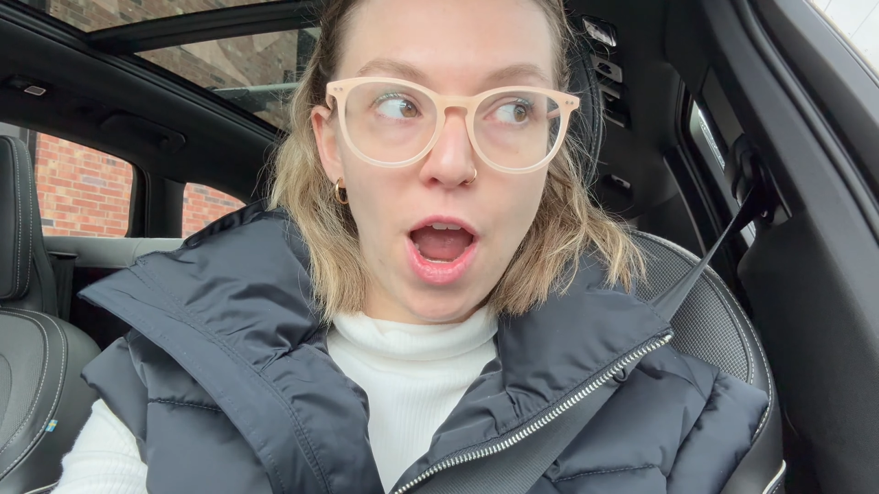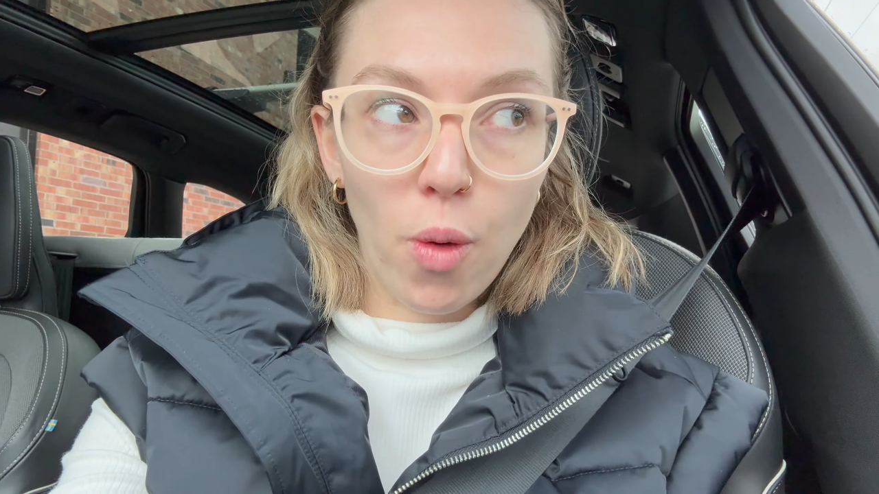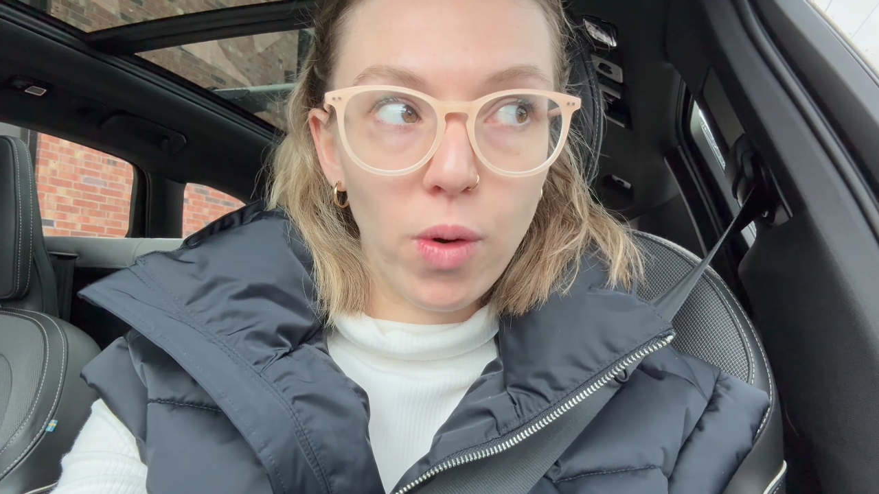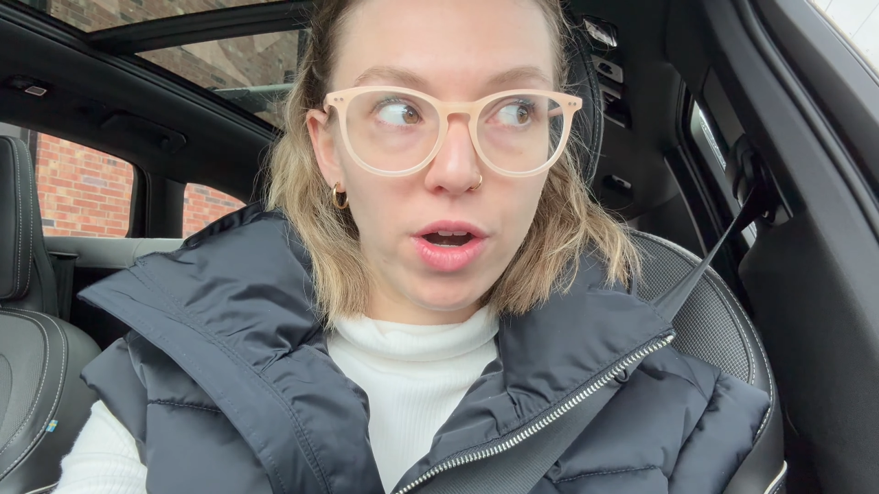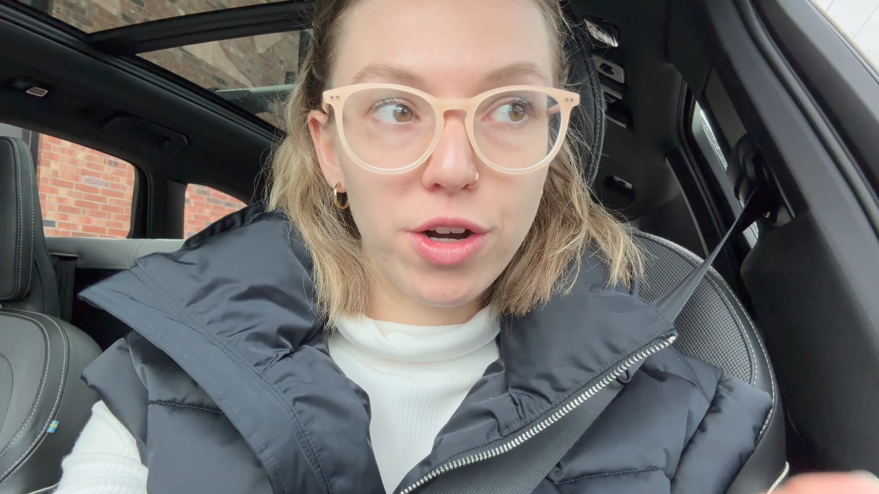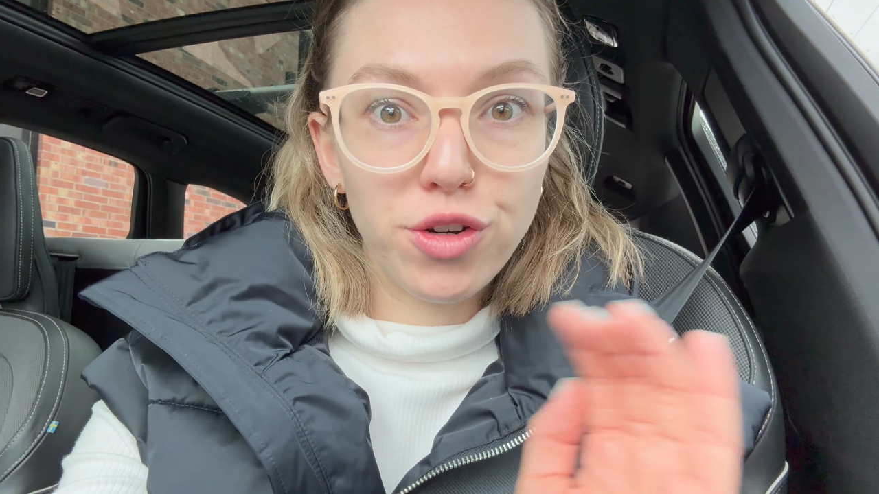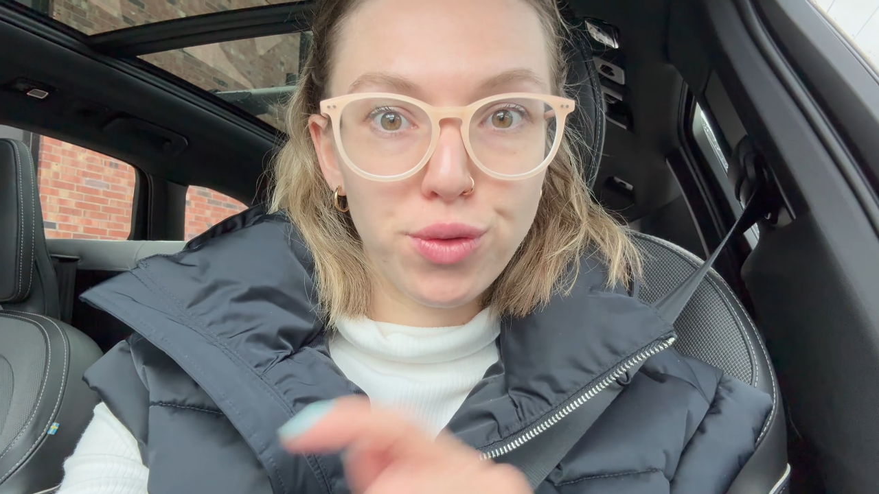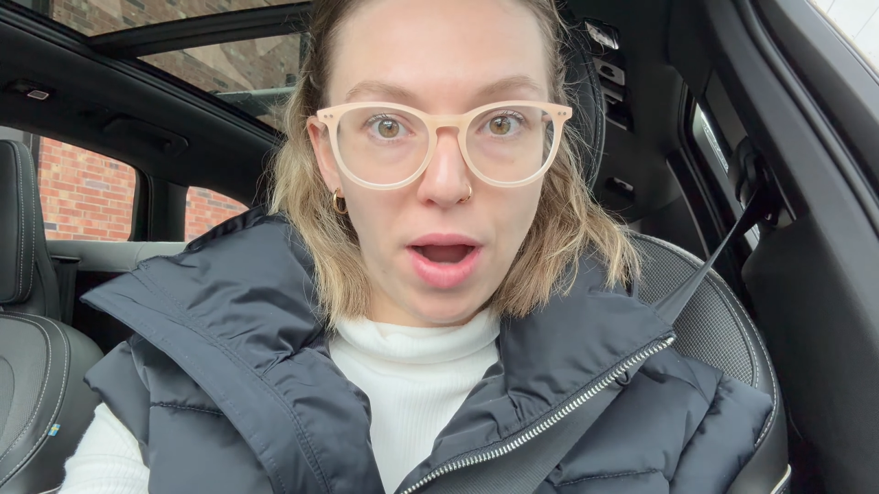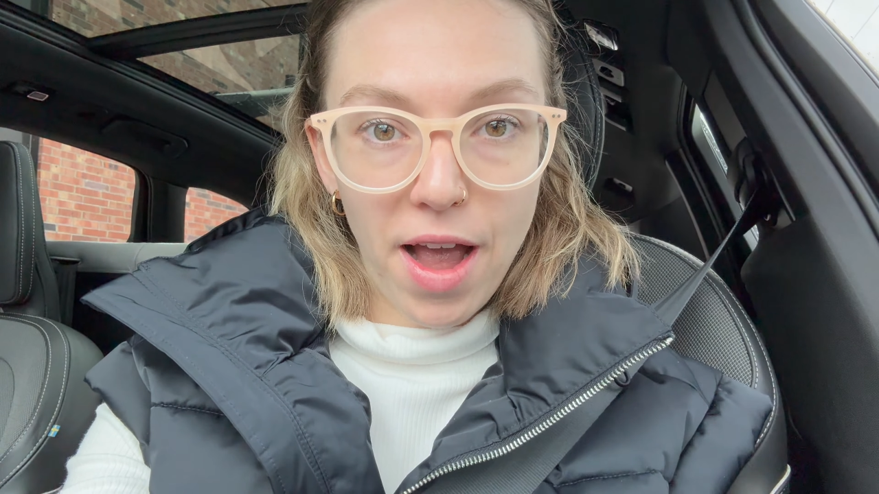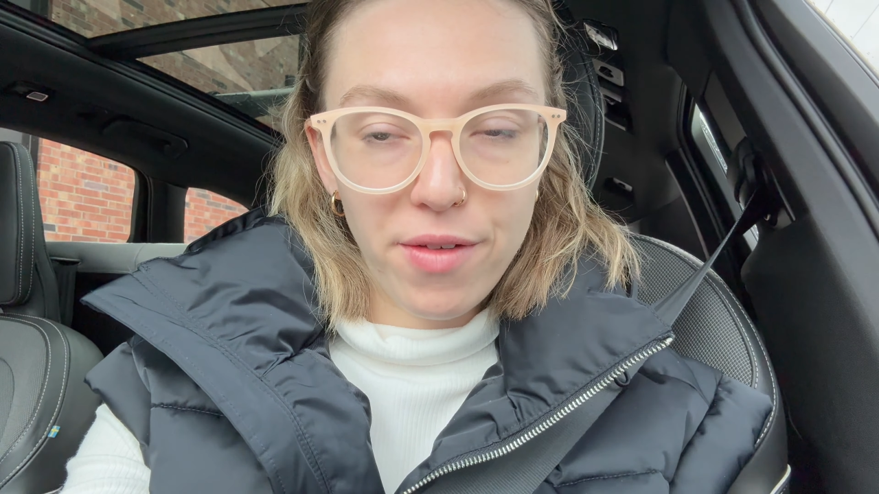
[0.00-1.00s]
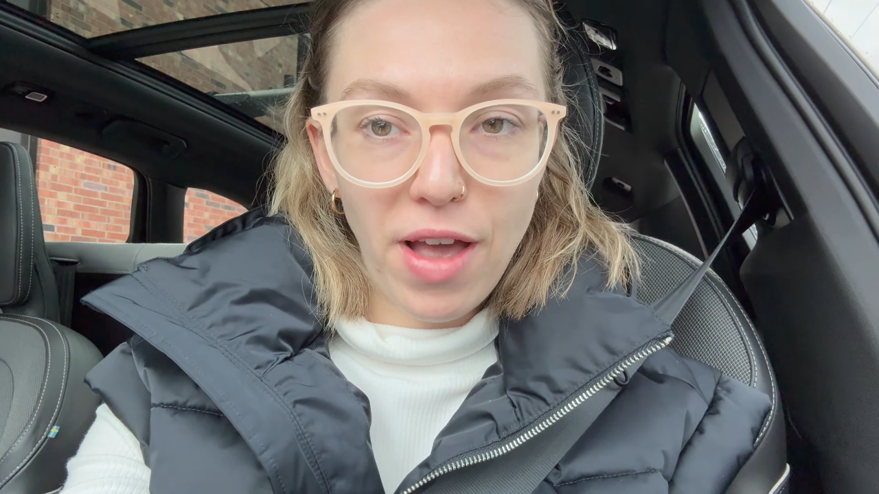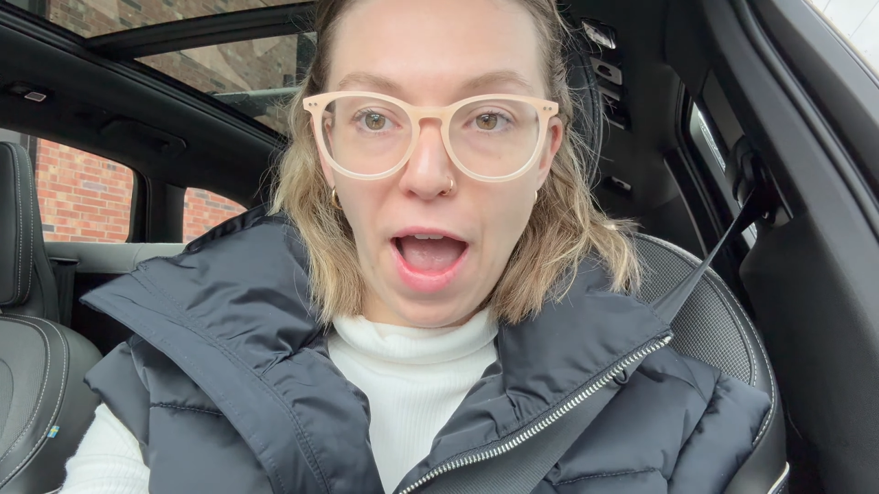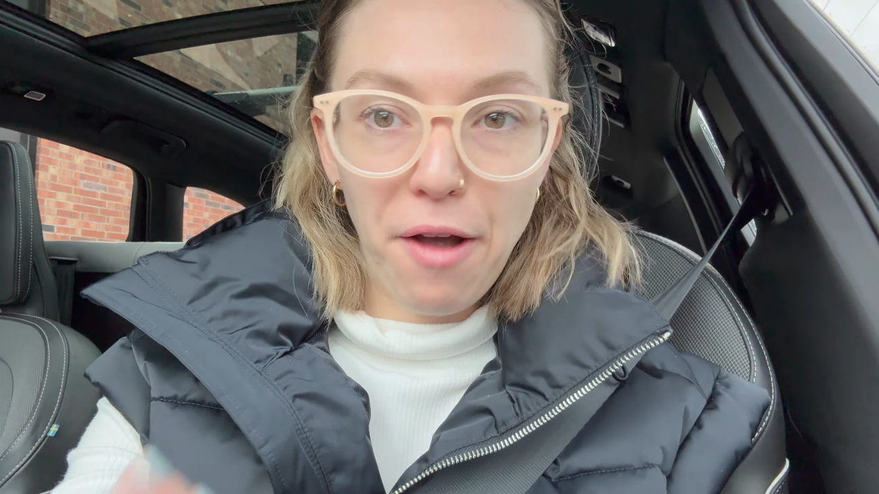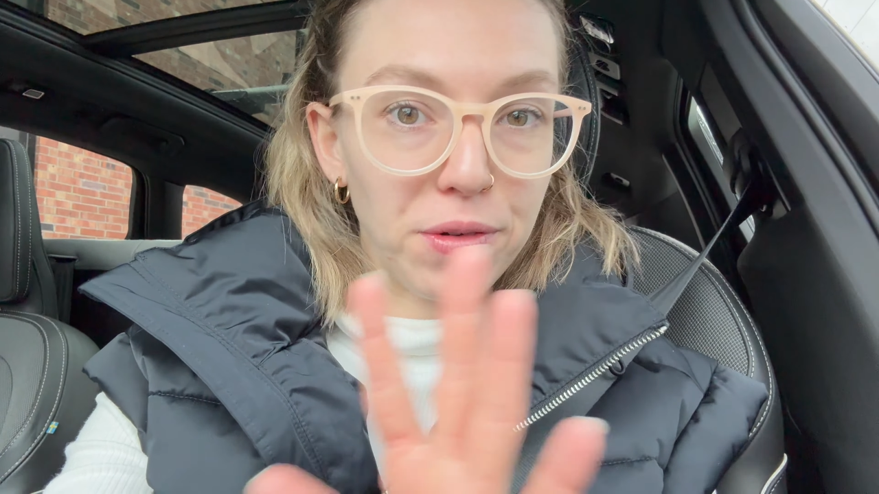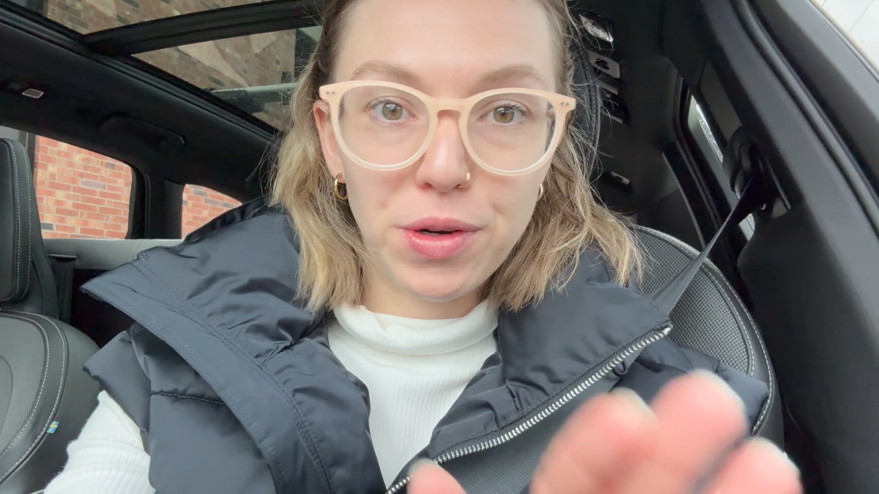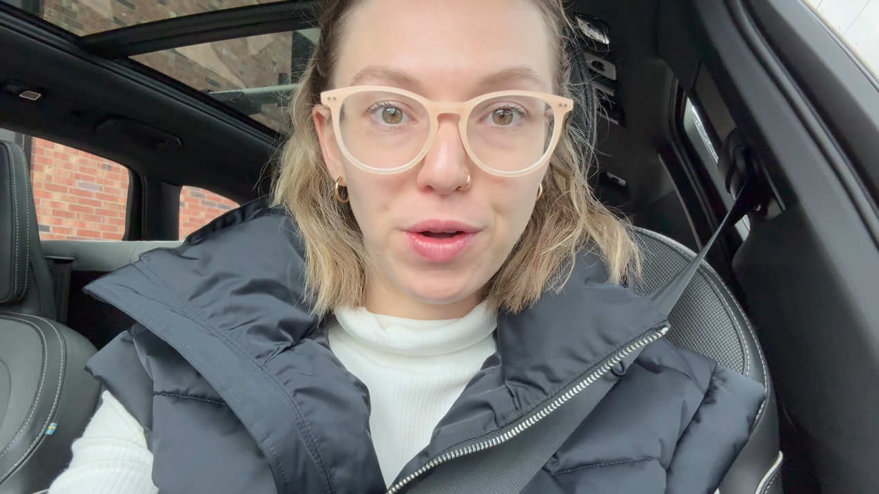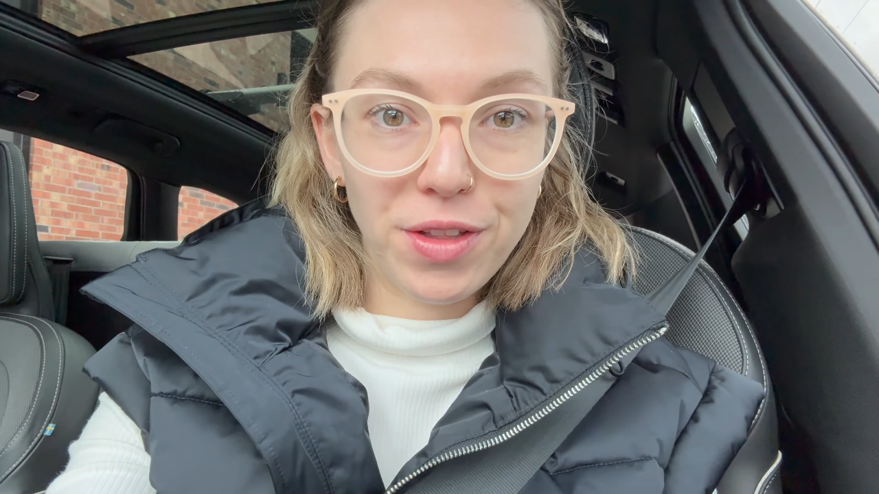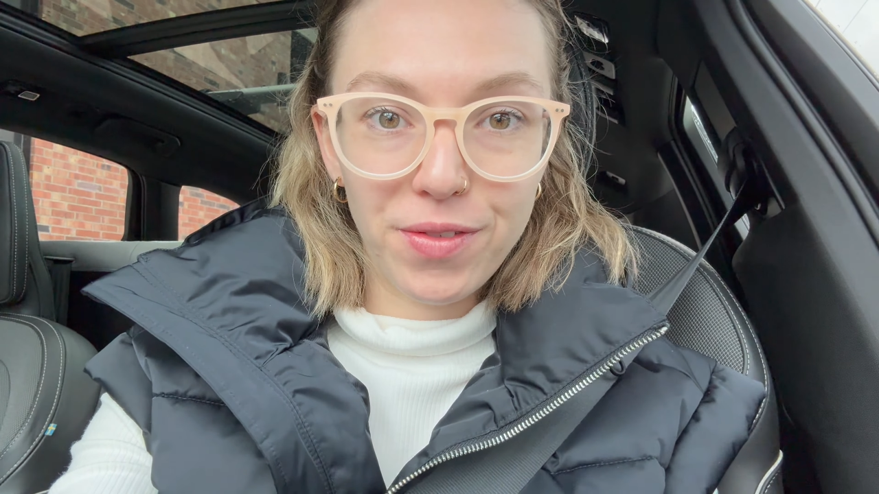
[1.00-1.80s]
hour drive after all of